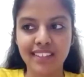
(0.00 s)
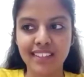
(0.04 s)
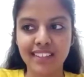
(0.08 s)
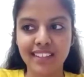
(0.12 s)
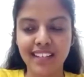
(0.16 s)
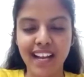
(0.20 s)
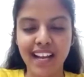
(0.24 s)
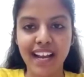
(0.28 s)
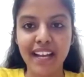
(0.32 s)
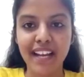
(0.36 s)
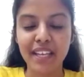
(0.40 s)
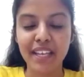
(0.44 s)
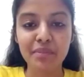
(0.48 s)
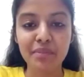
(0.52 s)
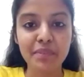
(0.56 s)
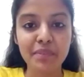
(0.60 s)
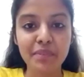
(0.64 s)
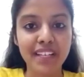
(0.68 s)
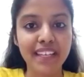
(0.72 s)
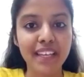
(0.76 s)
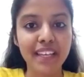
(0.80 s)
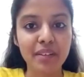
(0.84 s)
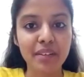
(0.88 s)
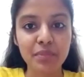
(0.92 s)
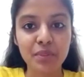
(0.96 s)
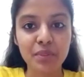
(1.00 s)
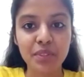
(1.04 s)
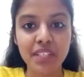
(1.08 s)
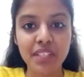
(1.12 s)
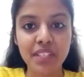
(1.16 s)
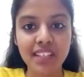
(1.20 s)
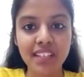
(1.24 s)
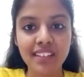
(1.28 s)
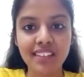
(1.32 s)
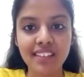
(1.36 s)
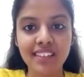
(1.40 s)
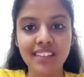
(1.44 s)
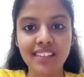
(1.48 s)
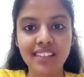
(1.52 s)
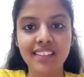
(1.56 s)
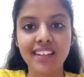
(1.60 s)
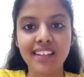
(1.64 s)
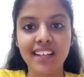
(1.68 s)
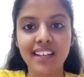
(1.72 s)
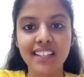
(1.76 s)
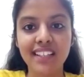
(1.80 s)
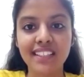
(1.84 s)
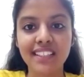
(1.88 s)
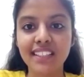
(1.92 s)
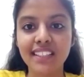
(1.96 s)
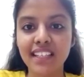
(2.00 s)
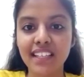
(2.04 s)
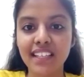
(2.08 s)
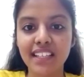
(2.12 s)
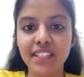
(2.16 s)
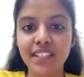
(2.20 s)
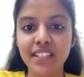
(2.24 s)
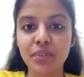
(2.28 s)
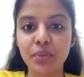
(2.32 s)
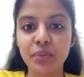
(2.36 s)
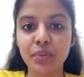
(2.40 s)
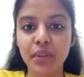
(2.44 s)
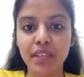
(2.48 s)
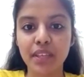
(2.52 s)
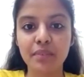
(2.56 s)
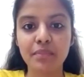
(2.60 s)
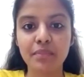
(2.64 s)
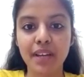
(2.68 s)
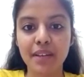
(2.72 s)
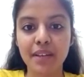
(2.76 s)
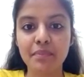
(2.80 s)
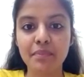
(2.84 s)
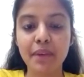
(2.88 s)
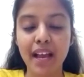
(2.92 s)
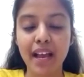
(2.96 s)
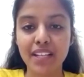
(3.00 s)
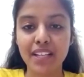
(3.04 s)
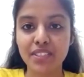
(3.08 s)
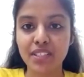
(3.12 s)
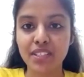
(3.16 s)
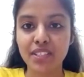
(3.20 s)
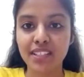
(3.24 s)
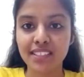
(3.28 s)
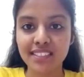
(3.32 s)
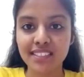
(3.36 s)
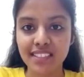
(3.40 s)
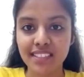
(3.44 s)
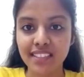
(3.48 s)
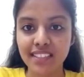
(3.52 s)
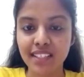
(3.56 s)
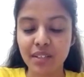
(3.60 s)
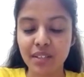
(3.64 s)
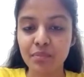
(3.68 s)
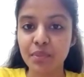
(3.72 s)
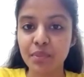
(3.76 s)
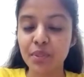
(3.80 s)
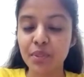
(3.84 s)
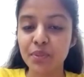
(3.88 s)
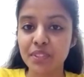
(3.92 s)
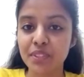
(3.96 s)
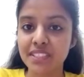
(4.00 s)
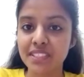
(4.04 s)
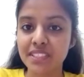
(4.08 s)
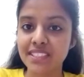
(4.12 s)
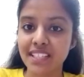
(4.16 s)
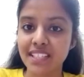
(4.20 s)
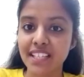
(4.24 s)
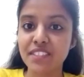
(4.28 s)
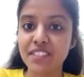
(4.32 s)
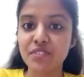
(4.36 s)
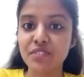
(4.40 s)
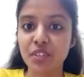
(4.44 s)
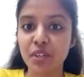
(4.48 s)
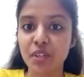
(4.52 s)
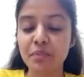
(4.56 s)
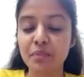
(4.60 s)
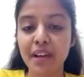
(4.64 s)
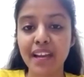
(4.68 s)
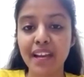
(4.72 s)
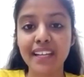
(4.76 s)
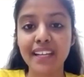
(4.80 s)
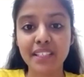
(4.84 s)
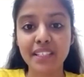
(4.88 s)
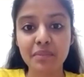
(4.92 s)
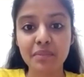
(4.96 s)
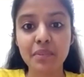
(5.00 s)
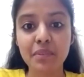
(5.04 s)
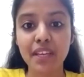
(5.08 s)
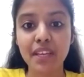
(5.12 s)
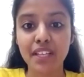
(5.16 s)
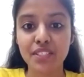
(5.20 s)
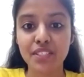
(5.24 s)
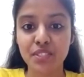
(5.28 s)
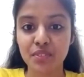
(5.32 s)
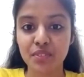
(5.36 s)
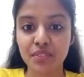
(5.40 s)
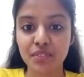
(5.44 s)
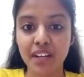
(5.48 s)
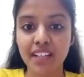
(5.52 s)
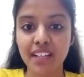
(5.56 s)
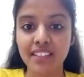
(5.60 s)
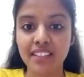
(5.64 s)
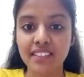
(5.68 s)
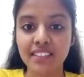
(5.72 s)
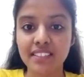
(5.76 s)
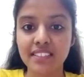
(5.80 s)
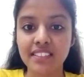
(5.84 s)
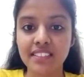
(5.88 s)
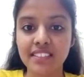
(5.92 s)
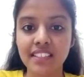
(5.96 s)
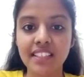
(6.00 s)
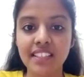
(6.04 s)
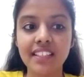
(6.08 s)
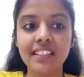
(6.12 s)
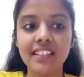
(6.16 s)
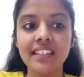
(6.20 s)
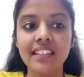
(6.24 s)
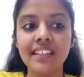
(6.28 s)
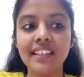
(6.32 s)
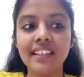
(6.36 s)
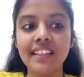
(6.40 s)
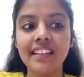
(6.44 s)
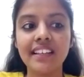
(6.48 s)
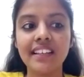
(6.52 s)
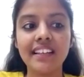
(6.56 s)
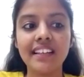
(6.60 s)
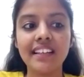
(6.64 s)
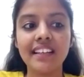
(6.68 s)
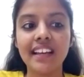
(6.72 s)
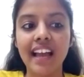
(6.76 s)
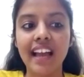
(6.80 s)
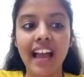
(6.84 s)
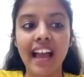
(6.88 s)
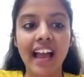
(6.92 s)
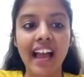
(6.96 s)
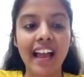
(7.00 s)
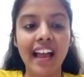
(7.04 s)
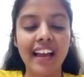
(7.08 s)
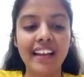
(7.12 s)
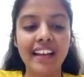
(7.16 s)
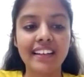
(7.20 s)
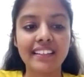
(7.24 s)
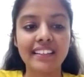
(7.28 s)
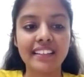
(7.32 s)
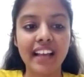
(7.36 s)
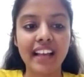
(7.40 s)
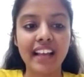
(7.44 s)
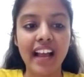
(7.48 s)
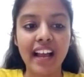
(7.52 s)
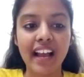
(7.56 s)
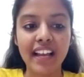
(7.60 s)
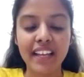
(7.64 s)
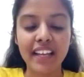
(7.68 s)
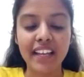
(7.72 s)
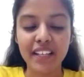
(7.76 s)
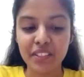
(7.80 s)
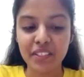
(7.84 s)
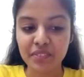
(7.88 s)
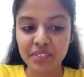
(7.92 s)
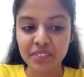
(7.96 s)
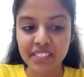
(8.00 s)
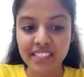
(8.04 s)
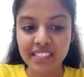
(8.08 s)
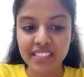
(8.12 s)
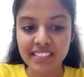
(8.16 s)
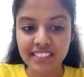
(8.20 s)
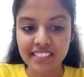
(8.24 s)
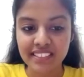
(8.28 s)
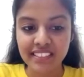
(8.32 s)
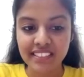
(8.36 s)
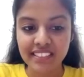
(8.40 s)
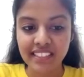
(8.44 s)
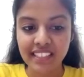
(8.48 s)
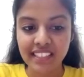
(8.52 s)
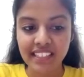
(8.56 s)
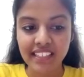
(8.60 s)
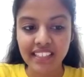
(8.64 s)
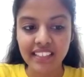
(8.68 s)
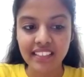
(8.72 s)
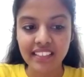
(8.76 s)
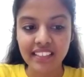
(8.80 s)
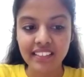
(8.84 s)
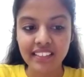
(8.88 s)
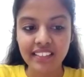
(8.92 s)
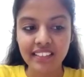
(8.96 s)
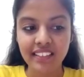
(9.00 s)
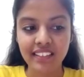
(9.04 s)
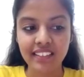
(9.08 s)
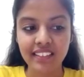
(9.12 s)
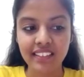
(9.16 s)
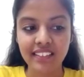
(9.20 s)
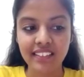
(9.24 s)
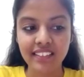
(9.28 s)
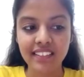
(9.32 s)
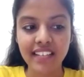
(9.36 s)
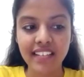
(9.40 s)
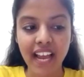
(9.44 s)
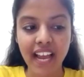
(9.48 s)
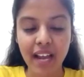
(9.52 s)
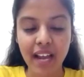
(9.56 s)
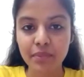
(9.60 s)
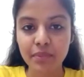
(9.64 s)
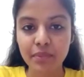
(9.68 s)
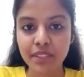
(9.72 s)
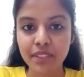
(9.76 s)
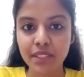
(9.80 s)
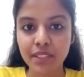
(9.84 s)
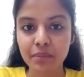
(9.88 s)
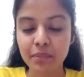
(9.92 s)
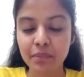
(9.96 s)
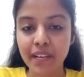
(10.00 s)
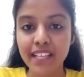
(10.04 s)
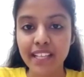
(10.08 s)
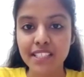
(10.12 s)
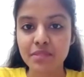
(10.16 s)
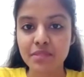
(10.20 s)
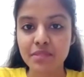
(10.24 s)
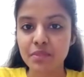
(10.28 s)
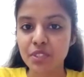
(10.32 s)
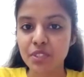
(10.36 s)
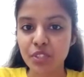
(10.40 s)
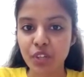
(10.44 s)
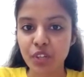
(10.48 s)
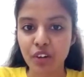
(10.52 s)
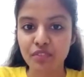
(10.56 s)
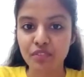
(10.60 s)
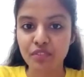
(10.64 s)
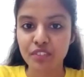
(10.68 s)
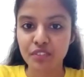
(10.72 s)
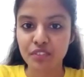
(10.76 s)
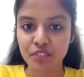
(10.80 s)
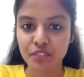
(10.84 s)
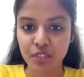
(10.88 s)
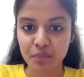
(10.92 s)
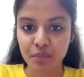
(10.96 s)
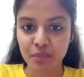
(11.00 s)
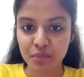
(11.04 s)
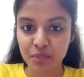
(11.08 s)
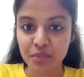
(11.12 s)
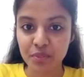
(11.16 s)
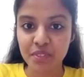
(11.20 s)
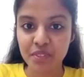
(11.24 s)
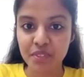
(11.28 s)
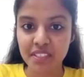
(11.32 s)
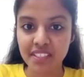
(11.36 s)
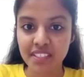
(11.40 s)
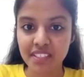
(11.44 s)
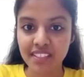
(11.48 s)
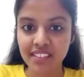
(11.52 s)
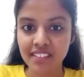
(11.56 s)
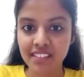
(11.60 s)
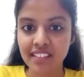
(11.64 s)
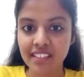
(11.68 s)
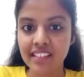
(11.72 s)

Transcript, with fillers: I am Yagya Modi, currently doing my bachelor's in computer science from IIT BHU Varanasi. And I have recently uh, grabbed a placement offer from Google.